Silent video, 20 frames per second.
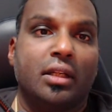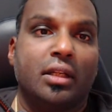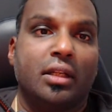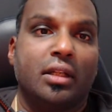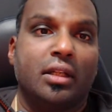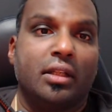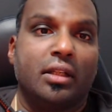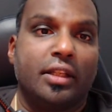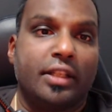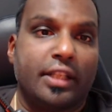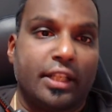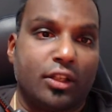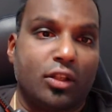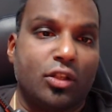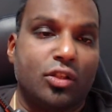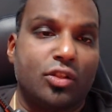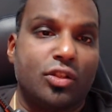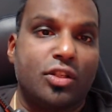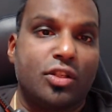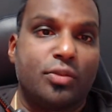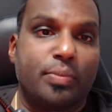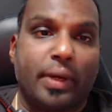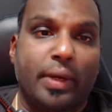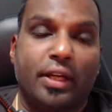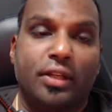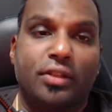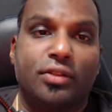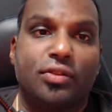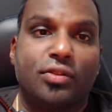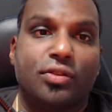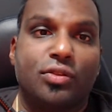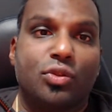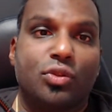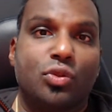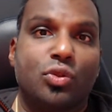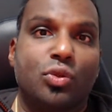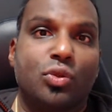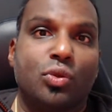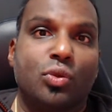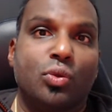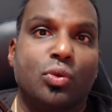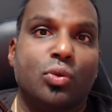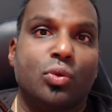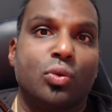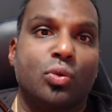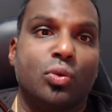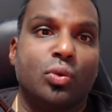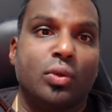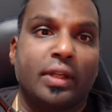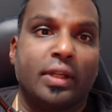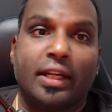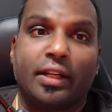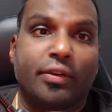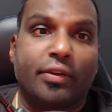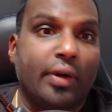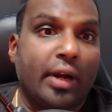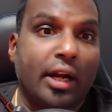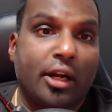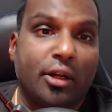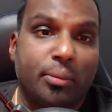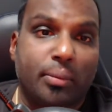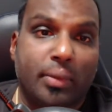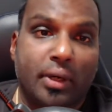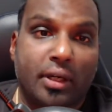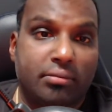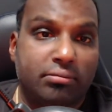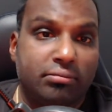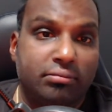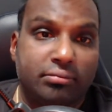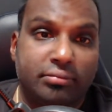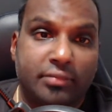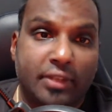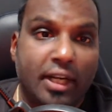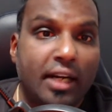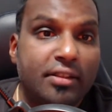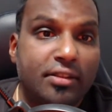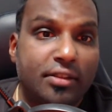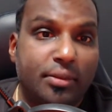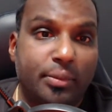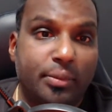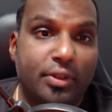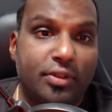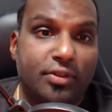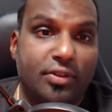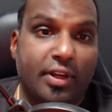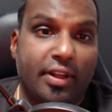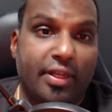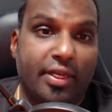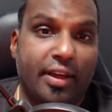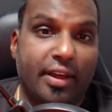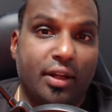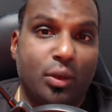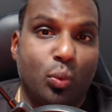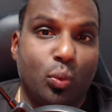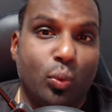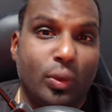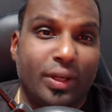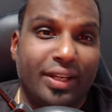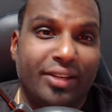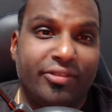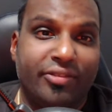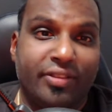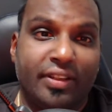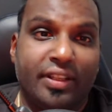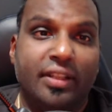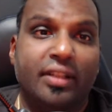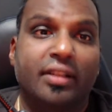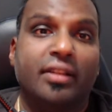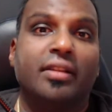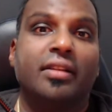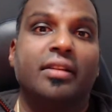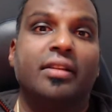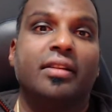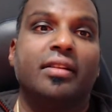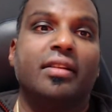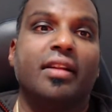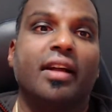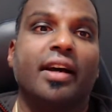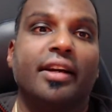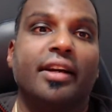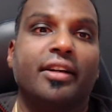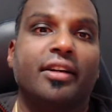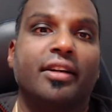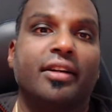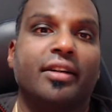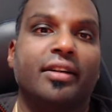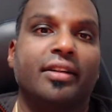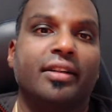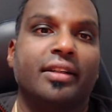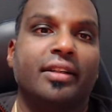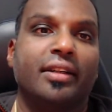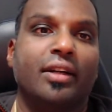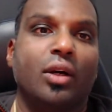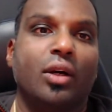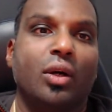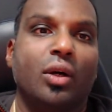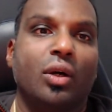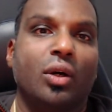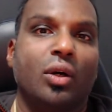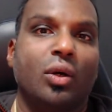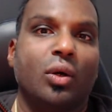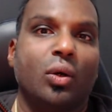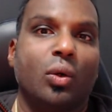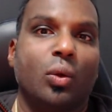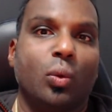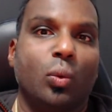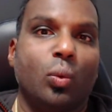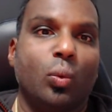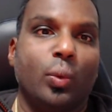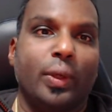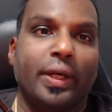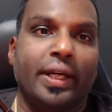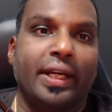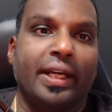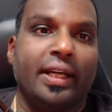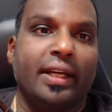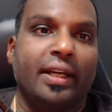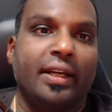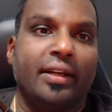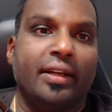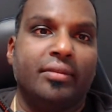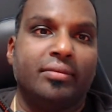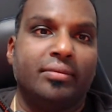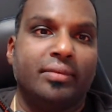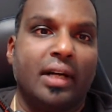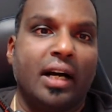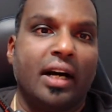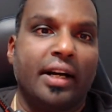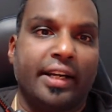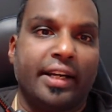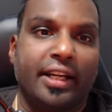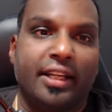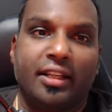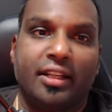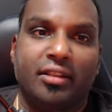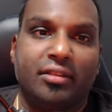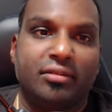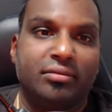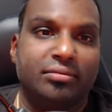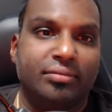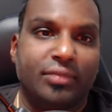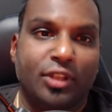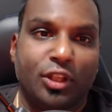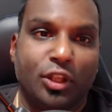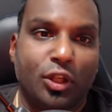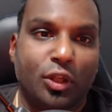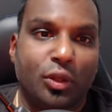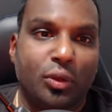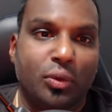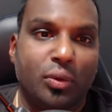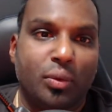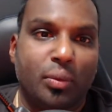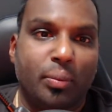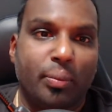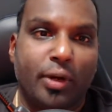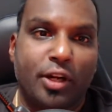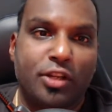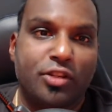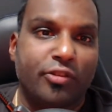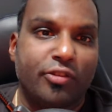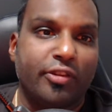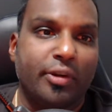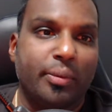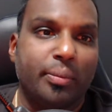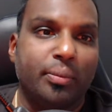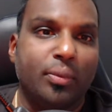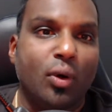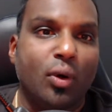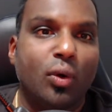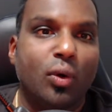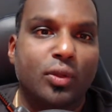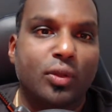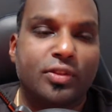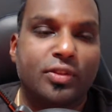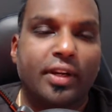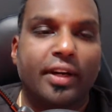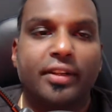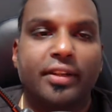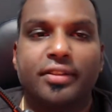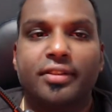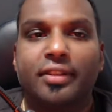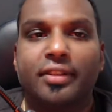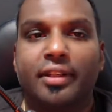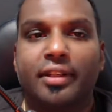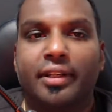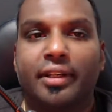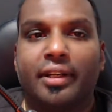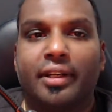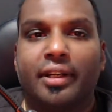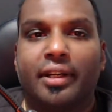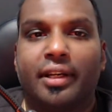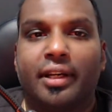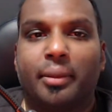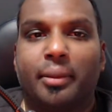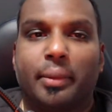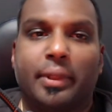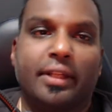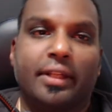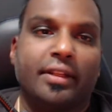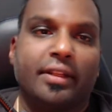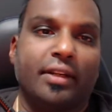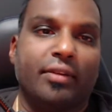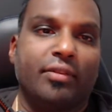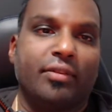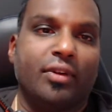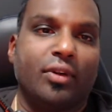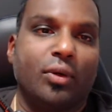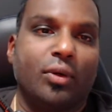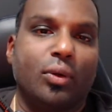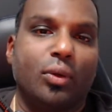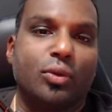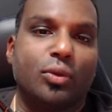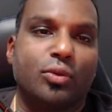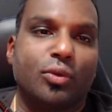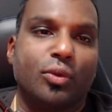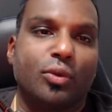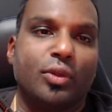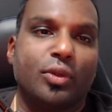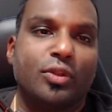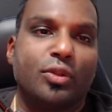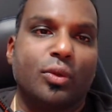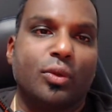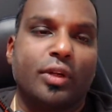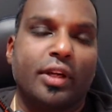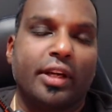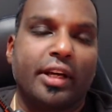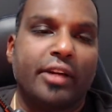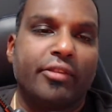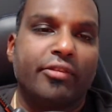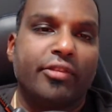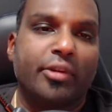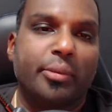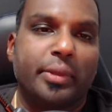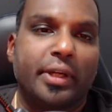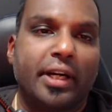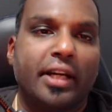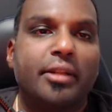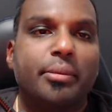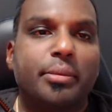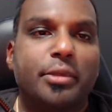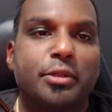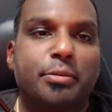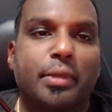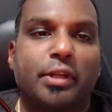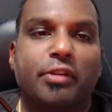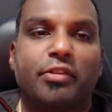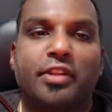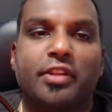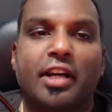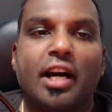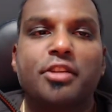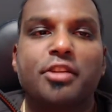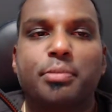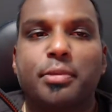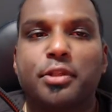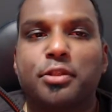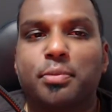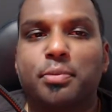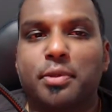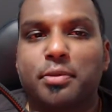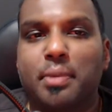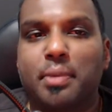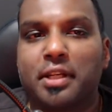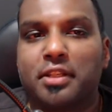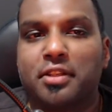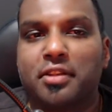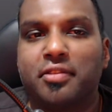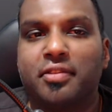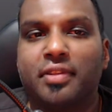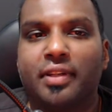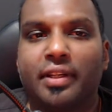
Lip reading: the technology space to get crowded by customers, and then we feel like we are getting pressure from all sides. But the thing also is looking at from the other perspective, the customer's perspective.